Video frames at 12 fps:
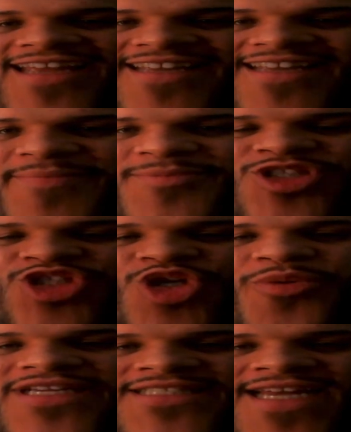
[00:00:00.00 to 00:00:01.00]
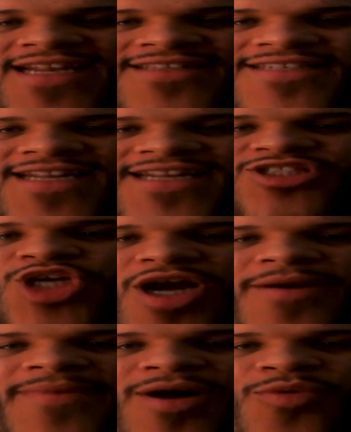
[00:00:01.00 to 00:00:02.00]
I'm so excited today to talk
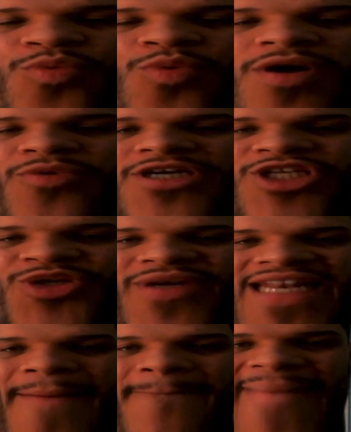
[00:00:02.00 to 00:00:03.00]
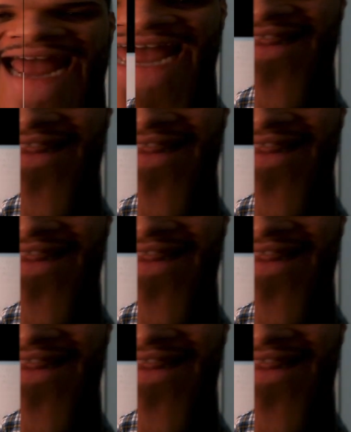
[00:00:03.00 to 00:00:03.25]
about what we're doing in math